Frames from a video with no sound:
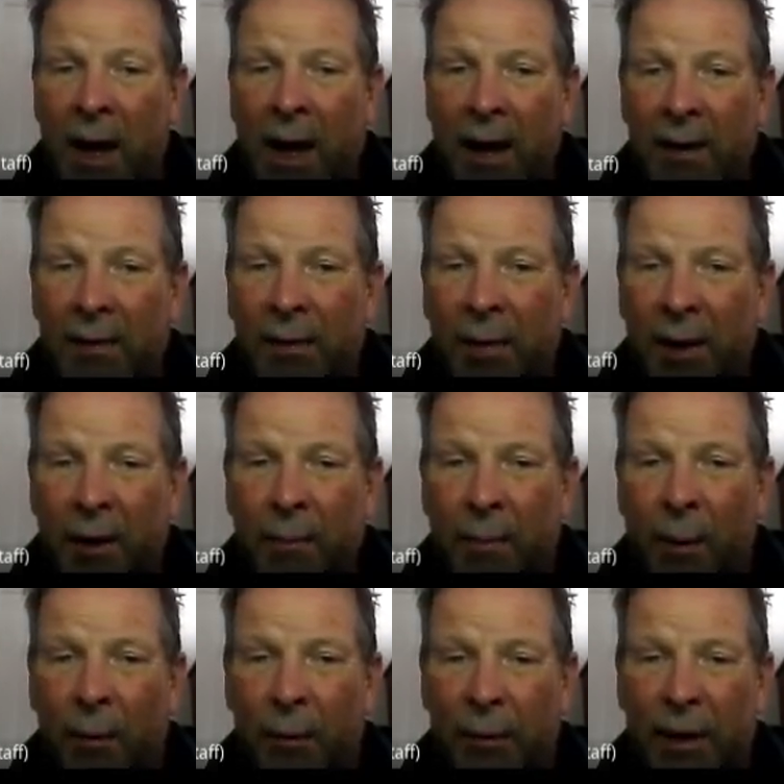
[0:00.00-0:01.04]
Hey, they're
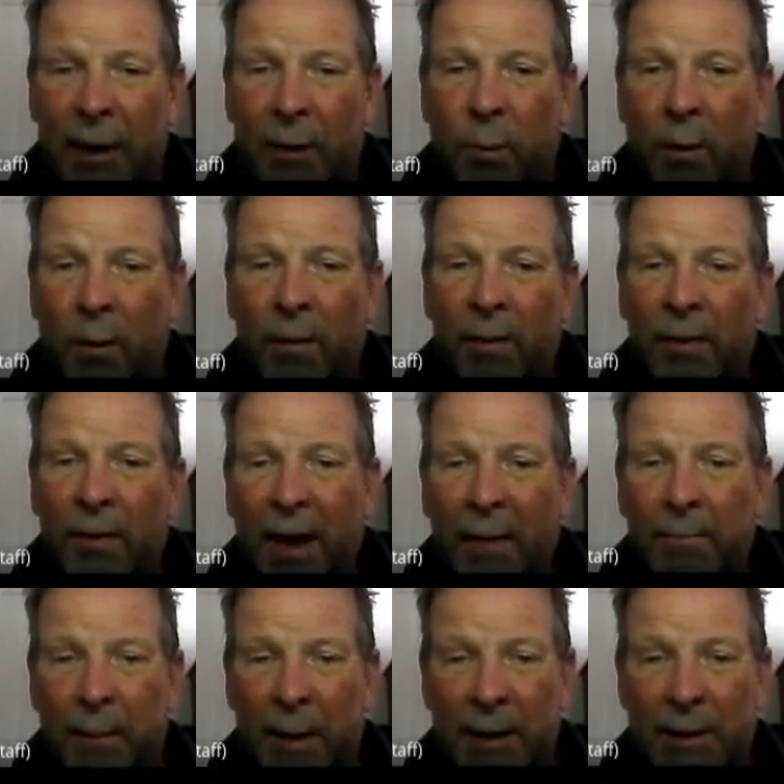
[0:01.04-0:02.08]
both equal.
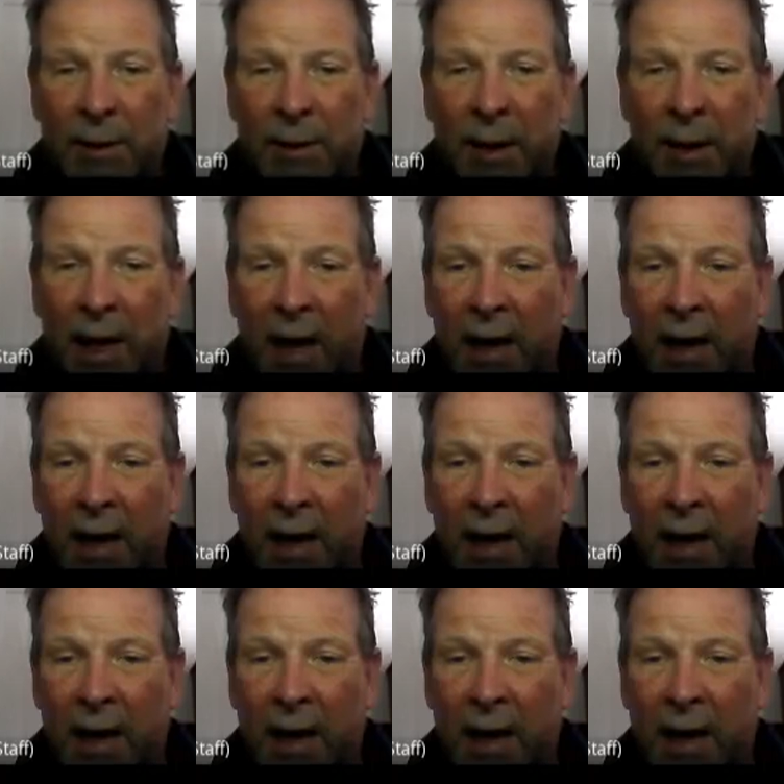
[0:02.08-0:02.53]
That means that